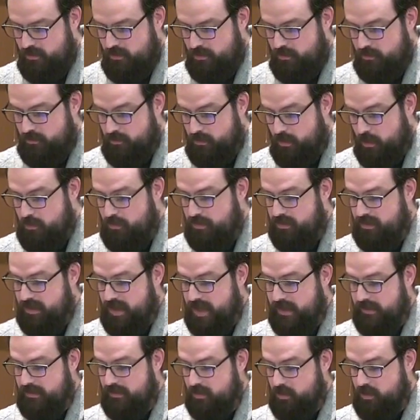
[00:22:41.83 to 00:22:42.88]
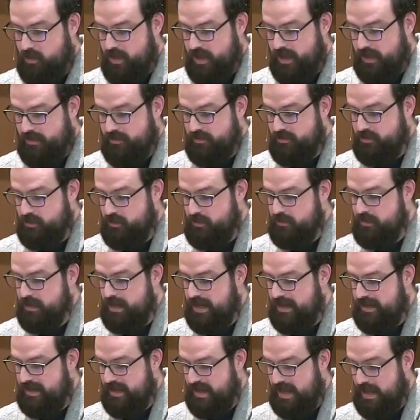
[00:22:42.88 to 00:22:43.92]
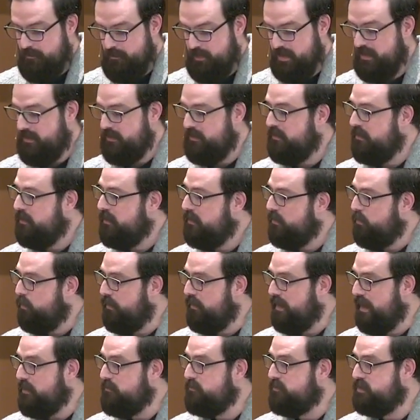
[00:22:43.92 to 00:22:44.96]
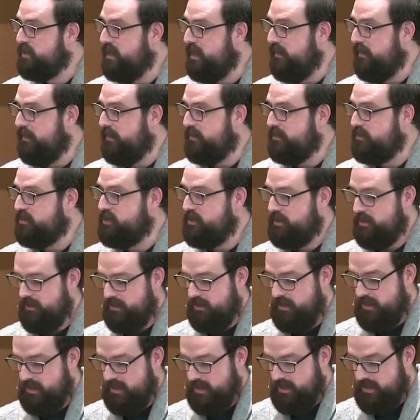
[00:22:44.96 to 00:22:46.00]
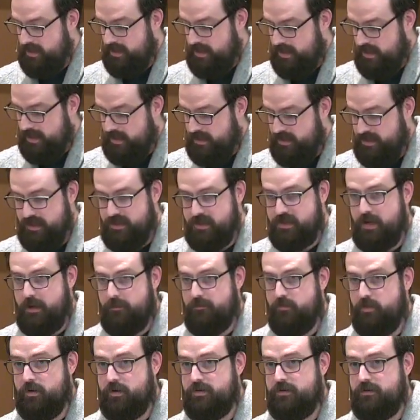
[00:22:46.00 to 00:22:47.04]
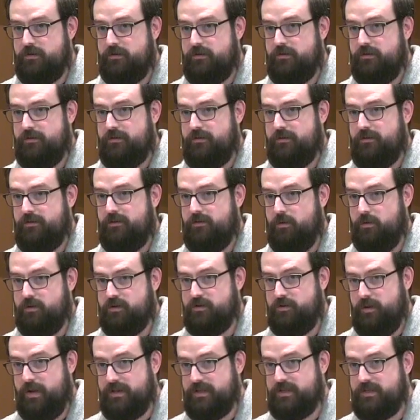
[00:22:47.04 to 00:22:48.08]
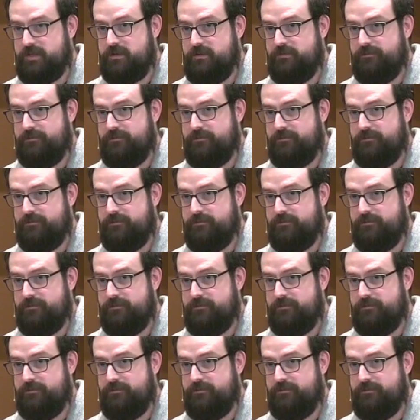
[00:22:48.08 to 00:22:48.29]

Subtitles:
Growth and learning do not happen without challenge, discomfort, or stress.